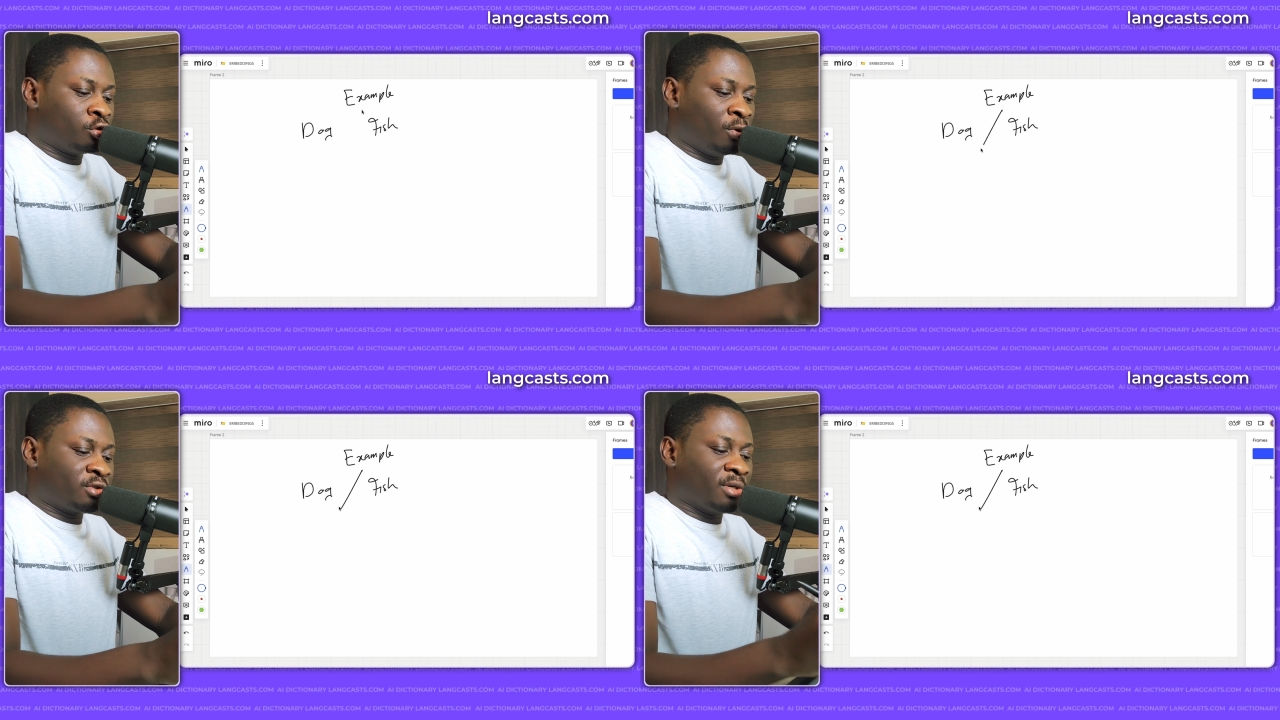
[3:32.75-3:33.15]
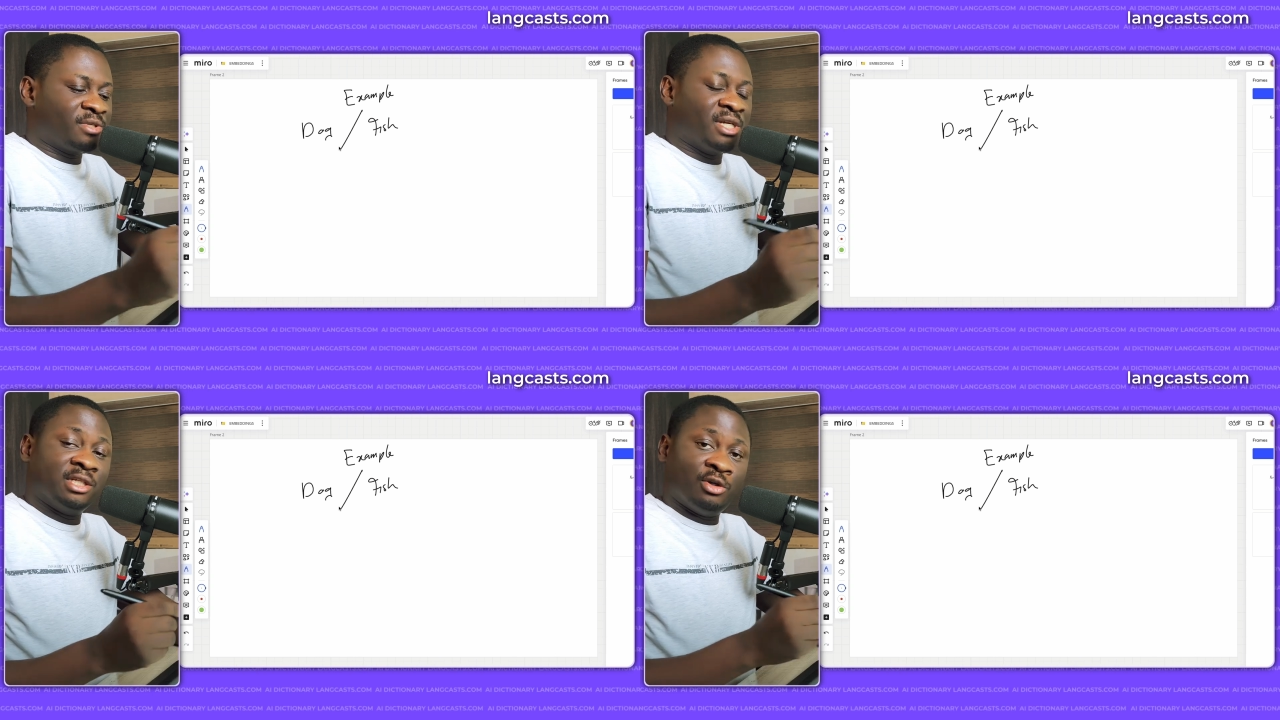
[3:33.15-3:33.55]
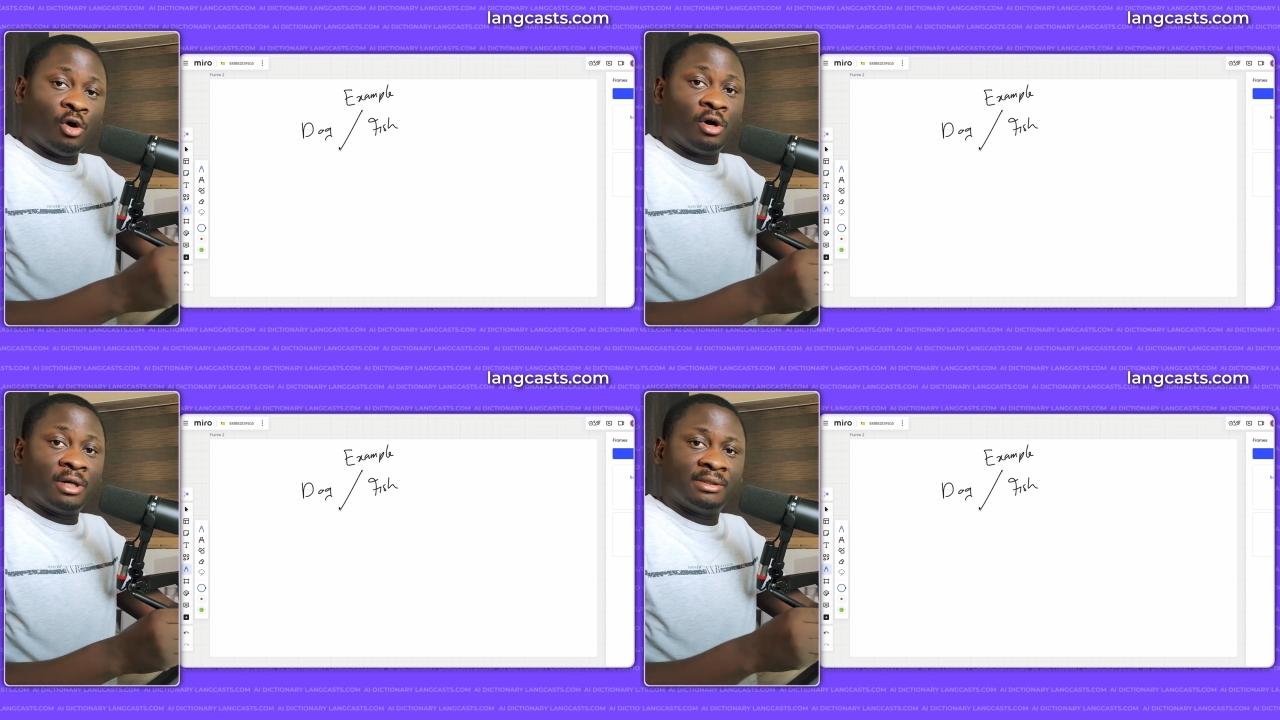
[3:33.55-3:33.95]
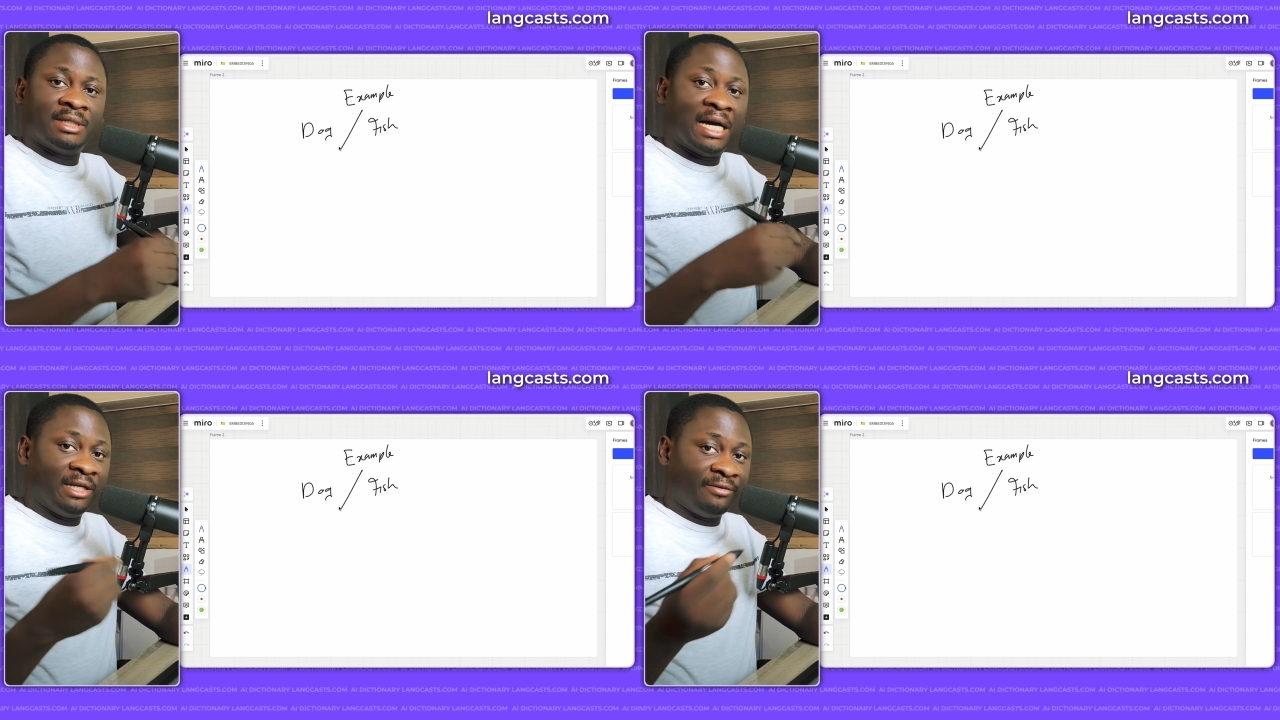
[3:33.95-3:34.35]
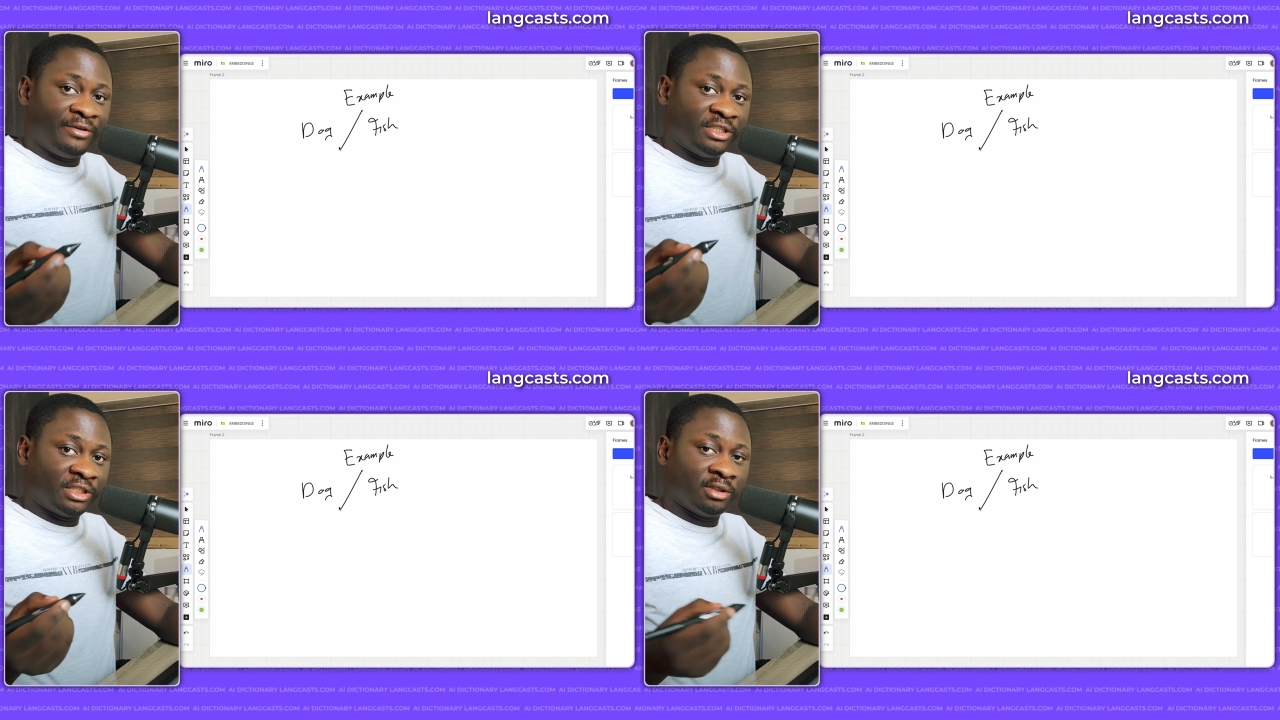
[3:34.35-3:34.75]
we want to represent a dog and a
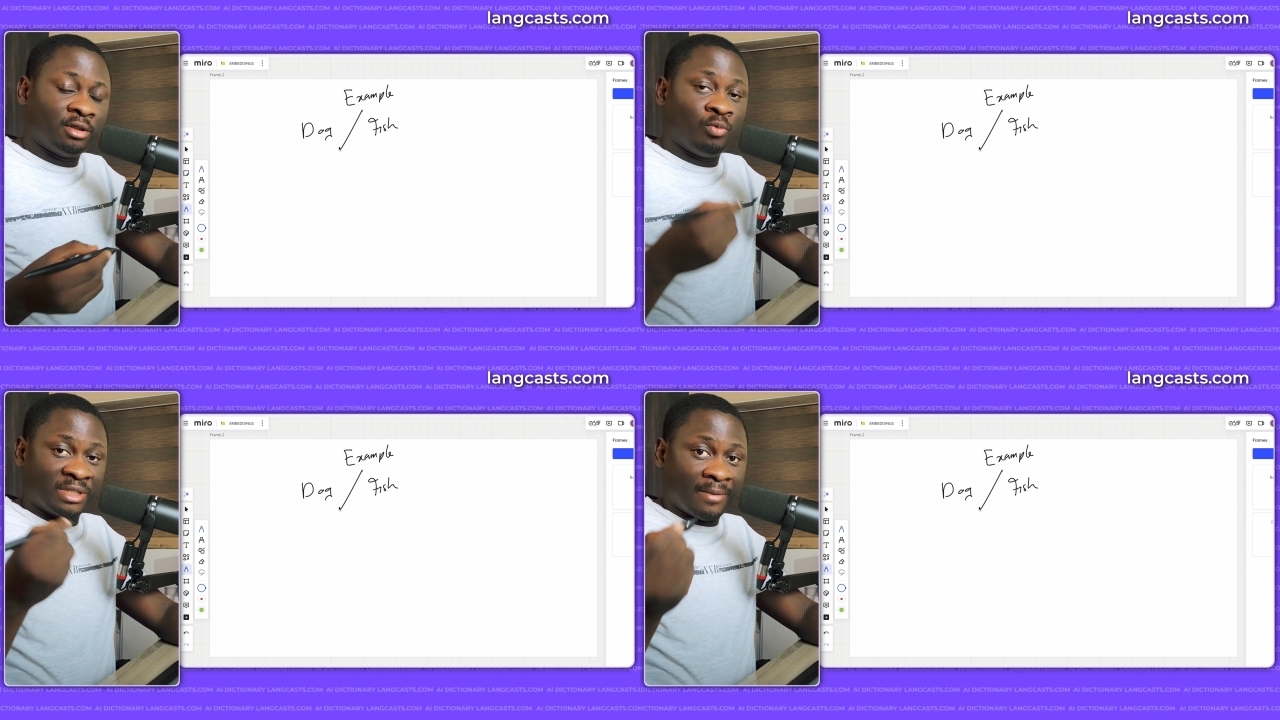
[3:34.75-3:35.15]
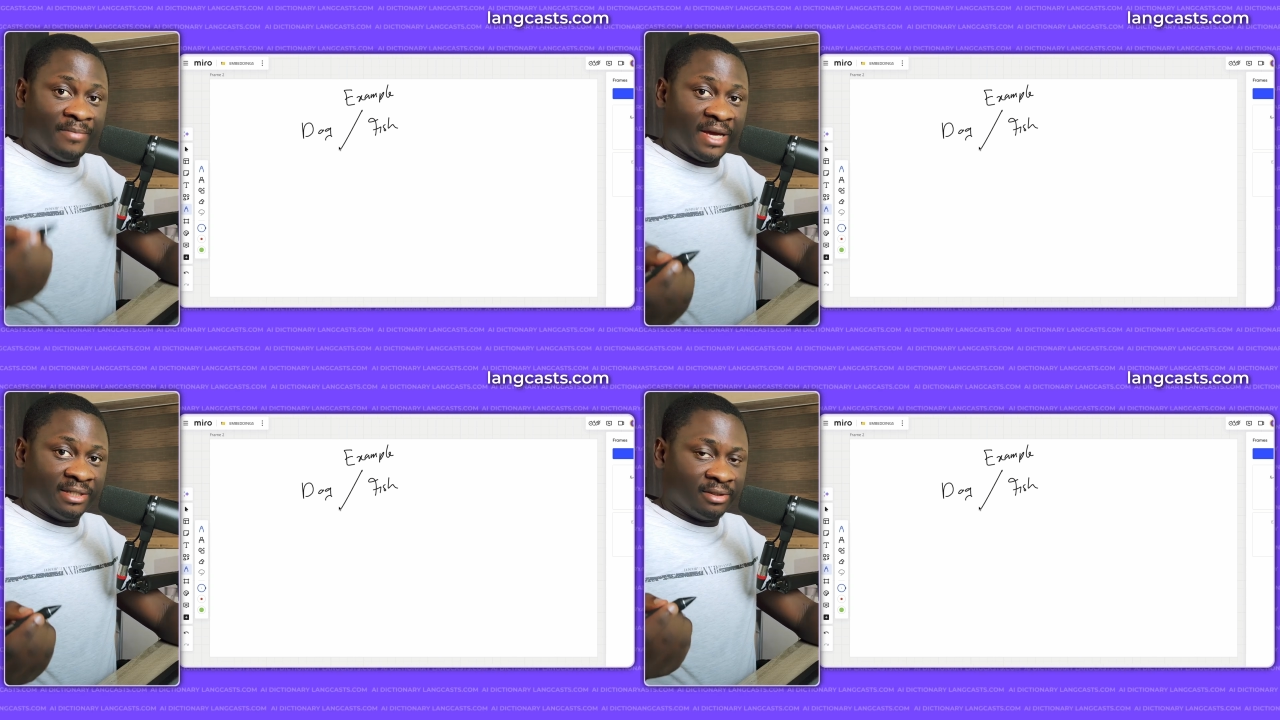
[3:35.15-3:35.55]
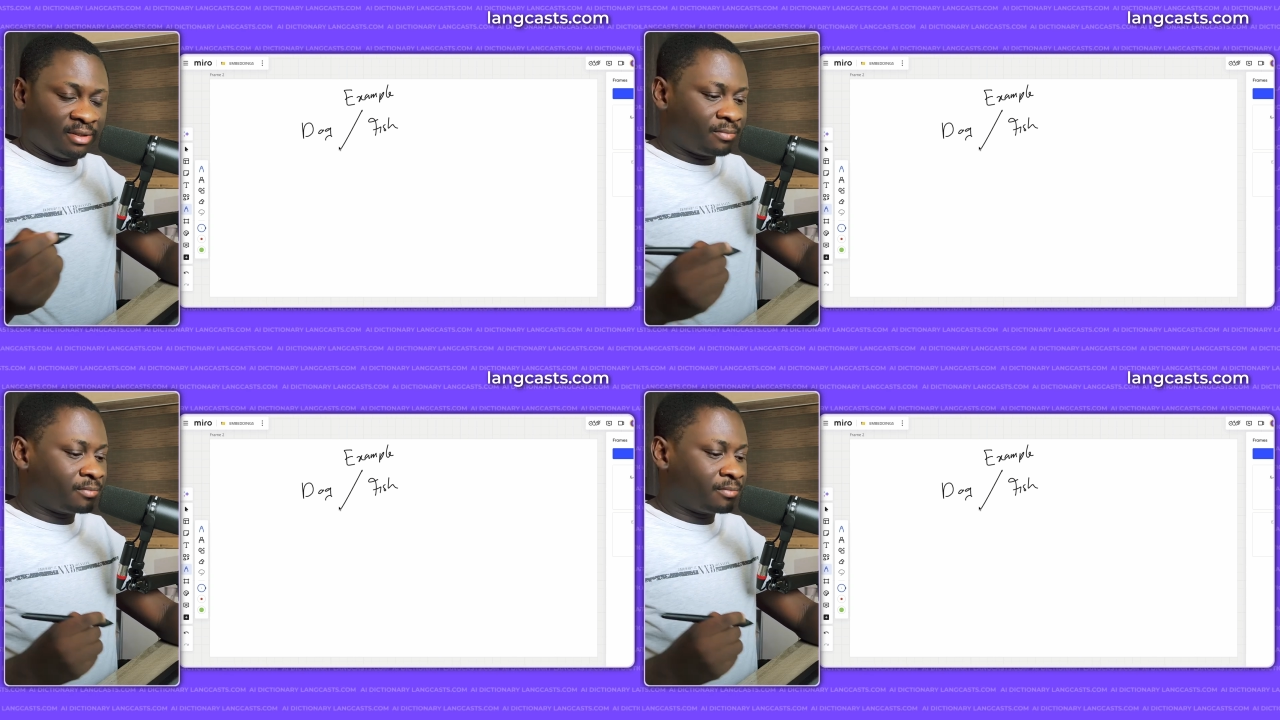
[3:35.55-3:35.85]
fish with embeddings.